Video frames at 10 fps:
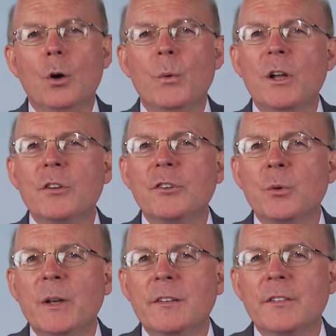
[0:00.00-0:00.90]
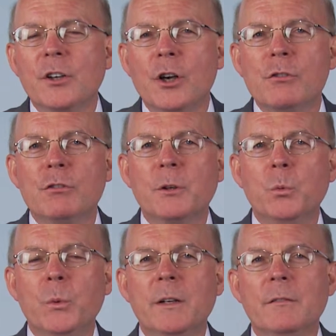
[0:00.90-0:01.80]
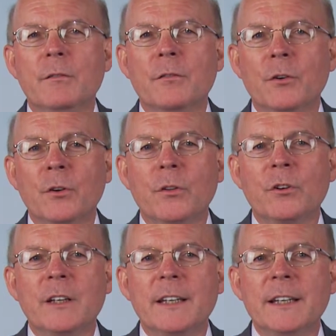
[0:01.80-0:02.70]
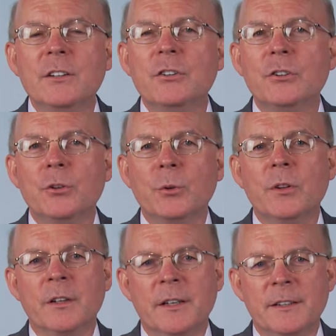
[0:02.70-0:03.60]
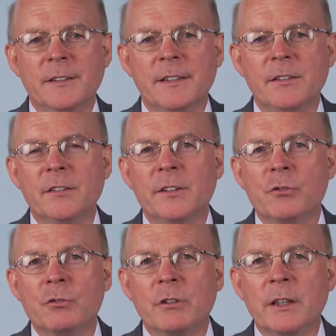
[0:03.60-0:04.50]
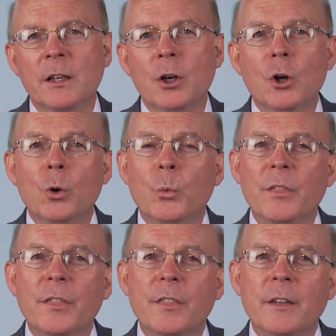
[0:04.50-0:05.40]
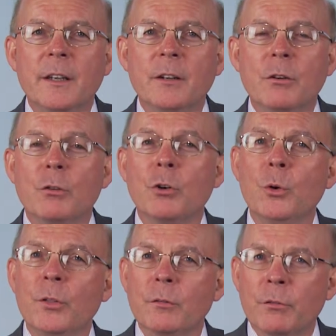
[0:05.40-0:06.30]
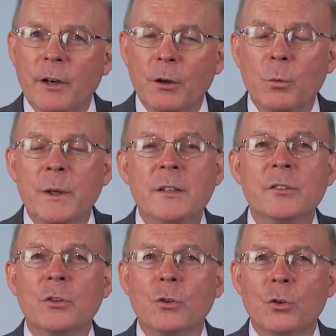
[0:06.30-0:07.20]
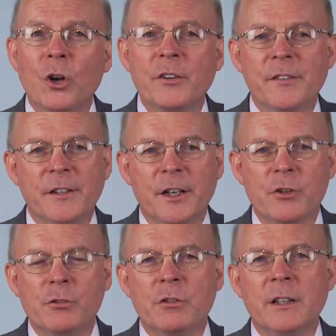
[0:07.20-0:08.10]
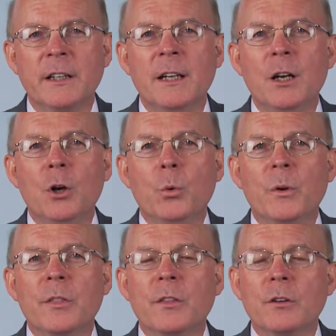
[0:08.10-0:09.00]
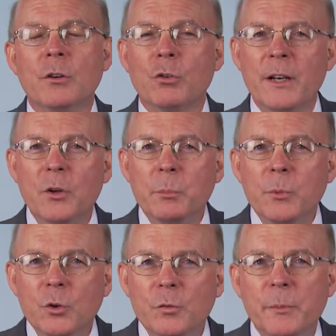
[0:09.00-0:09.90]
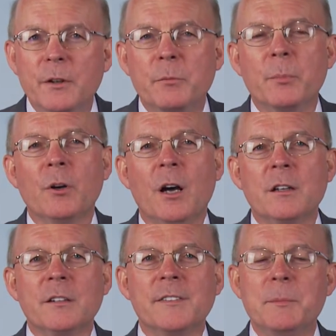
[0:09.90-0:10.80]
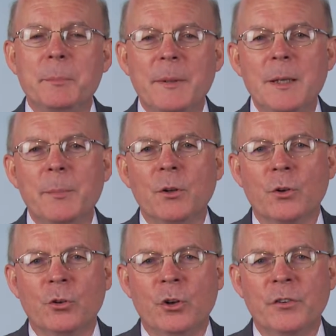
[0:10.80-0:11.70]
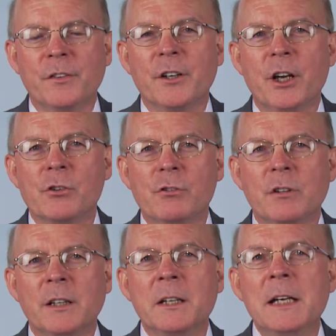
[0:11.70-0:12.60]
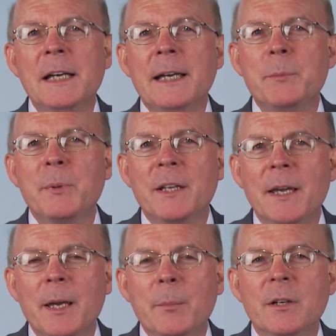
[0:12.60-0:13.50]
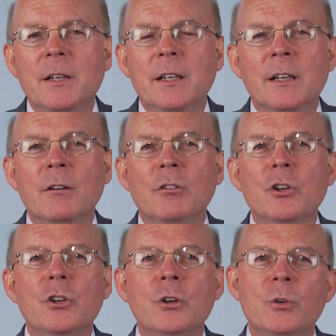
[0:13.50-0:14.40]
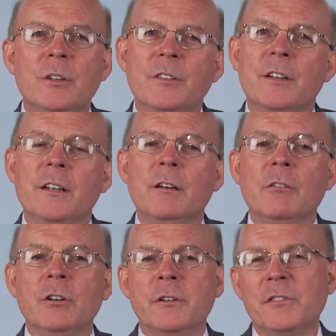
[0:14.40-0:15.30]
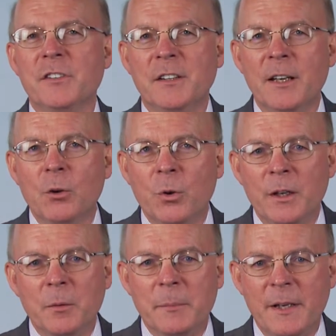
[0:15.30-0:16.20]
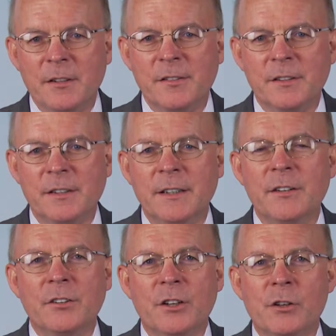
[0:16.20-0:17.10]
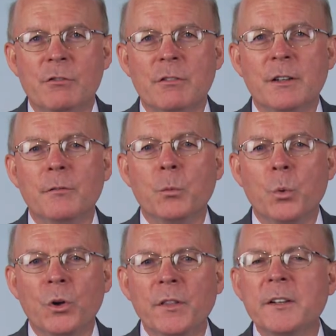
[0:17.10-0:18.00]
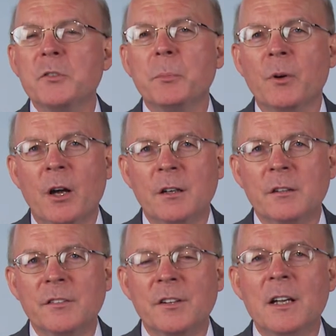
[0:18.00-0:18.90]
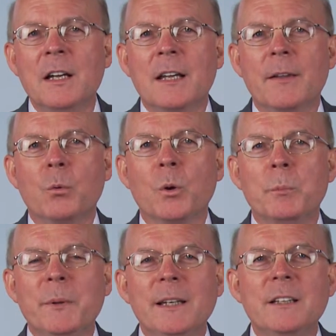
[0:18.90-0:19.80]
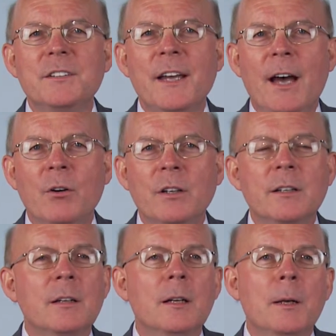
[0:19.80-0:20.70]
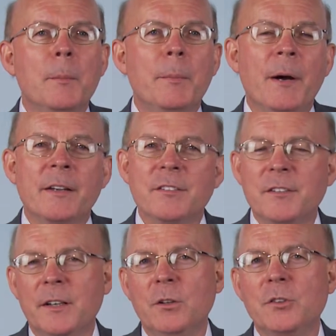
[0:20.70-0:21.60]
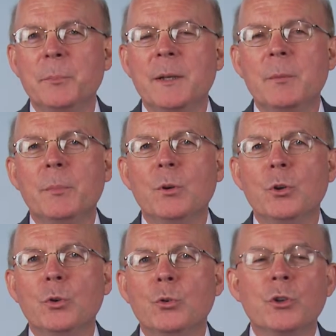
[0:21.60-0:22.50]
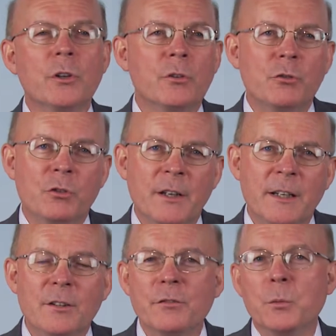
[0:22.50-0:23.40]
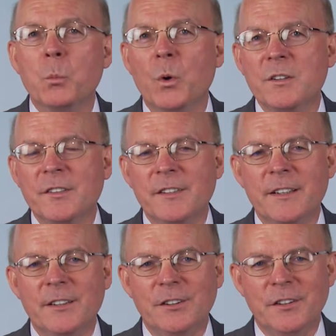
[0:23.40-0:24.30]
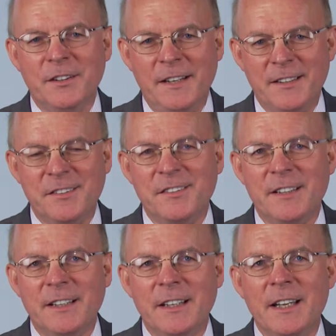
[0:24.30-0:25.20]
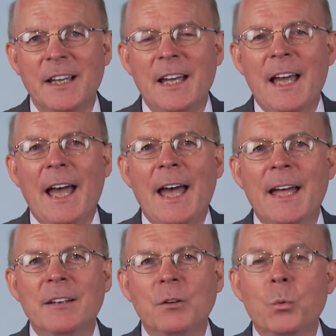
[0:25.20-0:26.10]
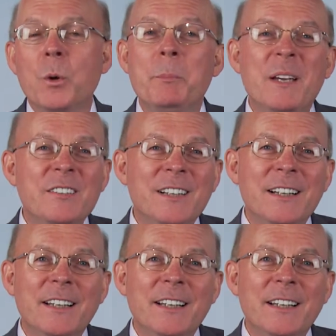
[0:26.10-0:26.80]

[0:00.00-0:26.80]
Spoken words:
We also, as the country went further into the 19th century, with the growth of railways across the country, with the greater movement of products and people across the country, it became an era known as the era of snake oil medicine in this country, of worthless products that were being touted by salespeople who took the trains from one city to the next city and were basically,